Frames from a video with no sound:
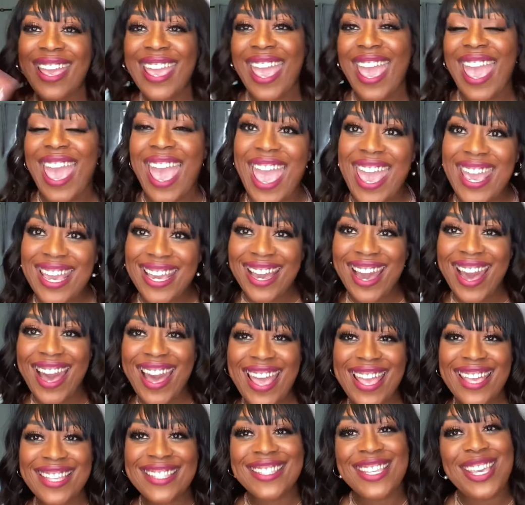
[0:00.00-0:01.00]
Hey
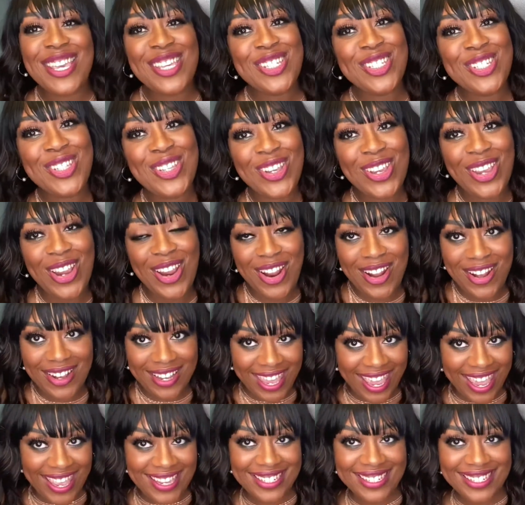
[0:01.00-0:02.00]
guys, it's your girl
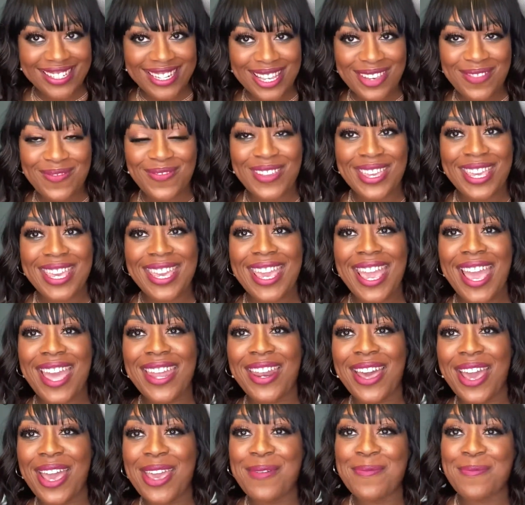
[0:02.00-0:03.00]
Candidly Vee,
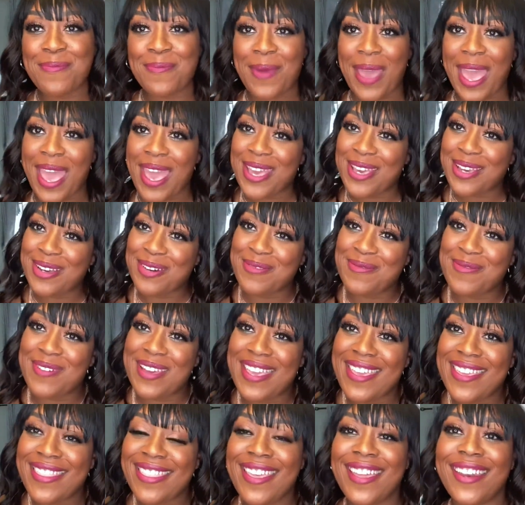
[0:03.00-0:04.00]
and I am back
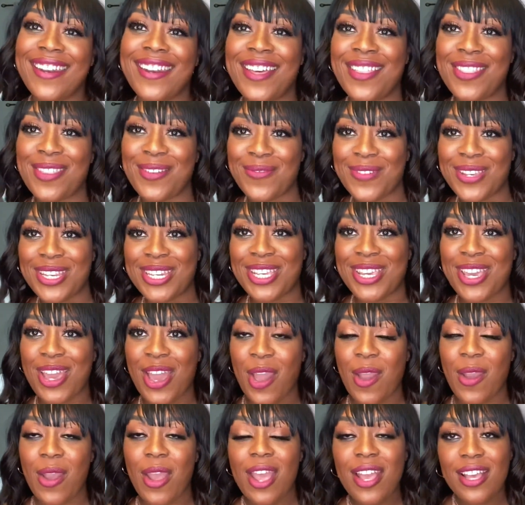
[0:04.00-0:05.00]
with another video.
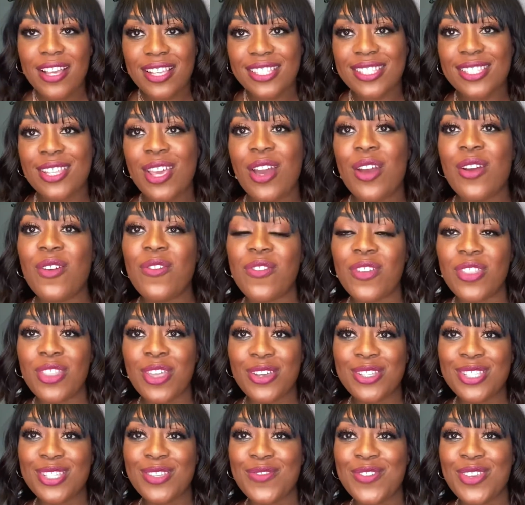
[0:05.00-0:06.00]
So for
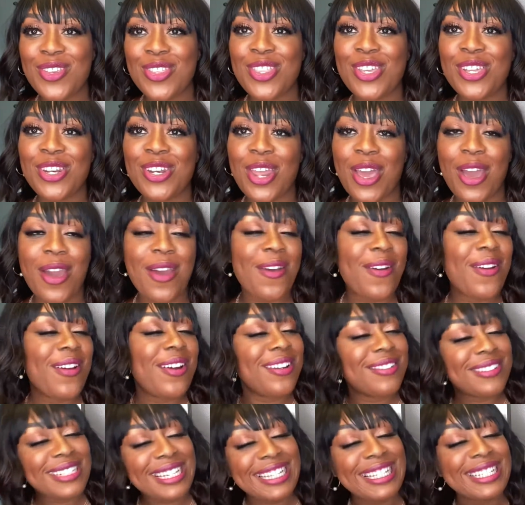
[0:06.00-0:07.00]
those of you that know,
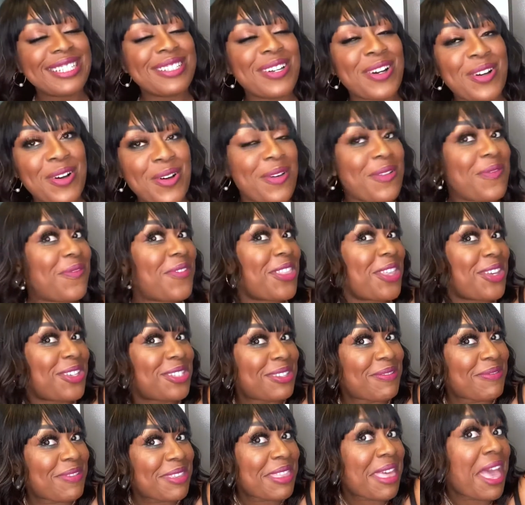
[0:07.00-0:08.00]
or for
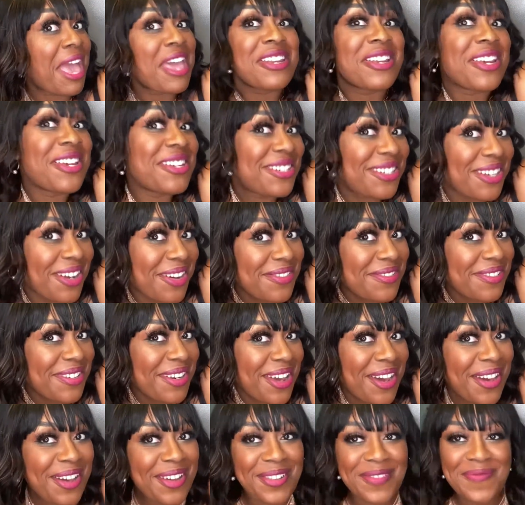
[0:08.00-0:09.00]
those of you that don't
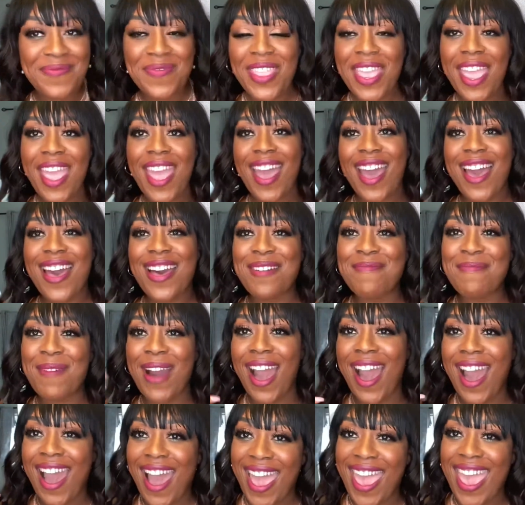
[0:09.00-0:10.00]
know,
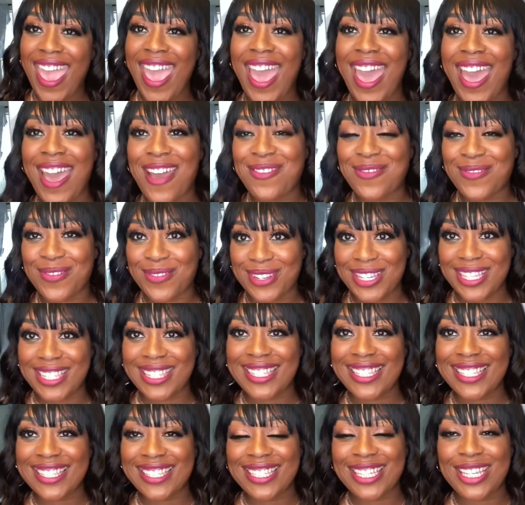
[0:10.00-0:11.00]
I have
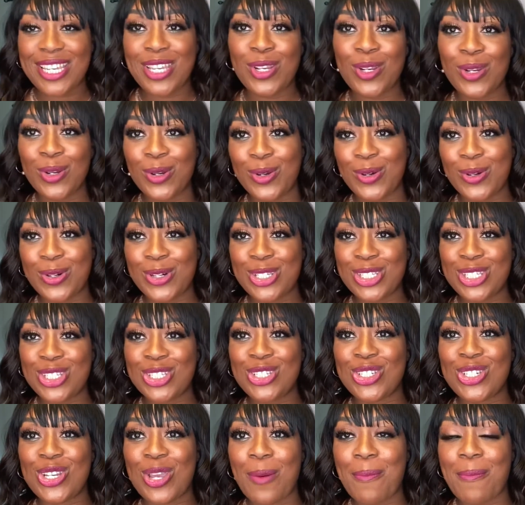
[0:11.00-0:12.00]
recently
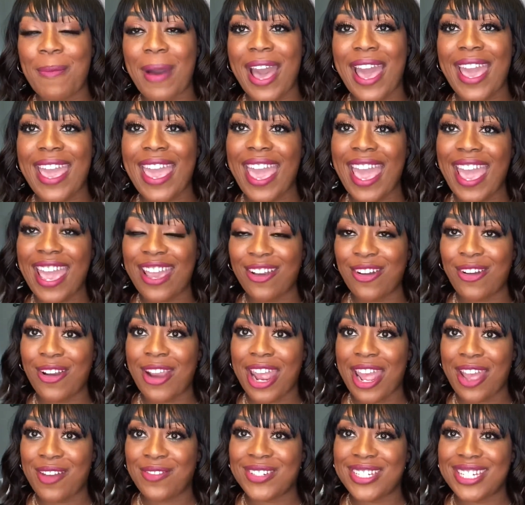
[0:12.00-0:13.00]
launched my
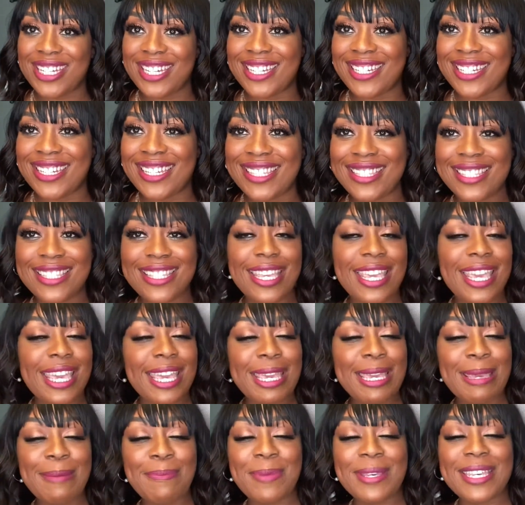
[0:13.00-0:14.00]
handcrafted
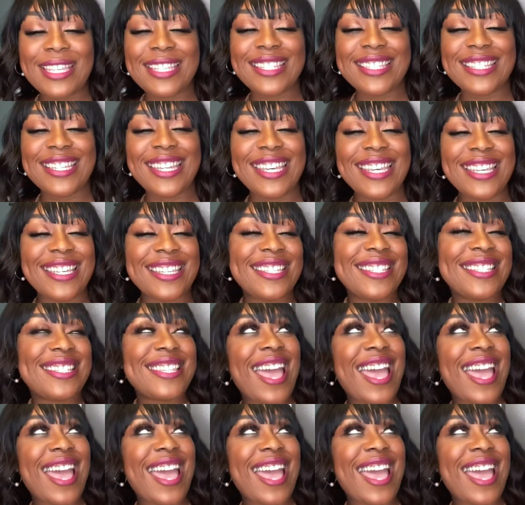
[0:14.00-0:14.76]
tea business.